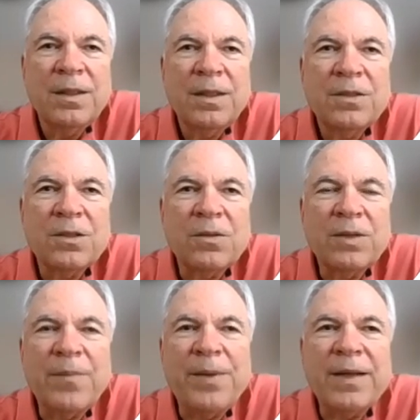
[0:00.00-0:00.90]
So we'll
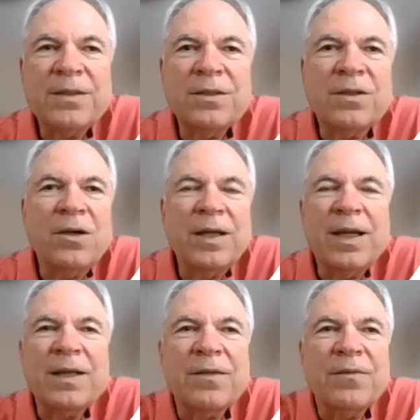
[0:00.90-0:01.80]
get back to
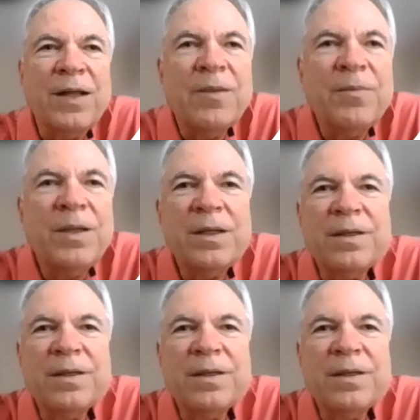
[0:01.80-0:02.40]
cardiac development.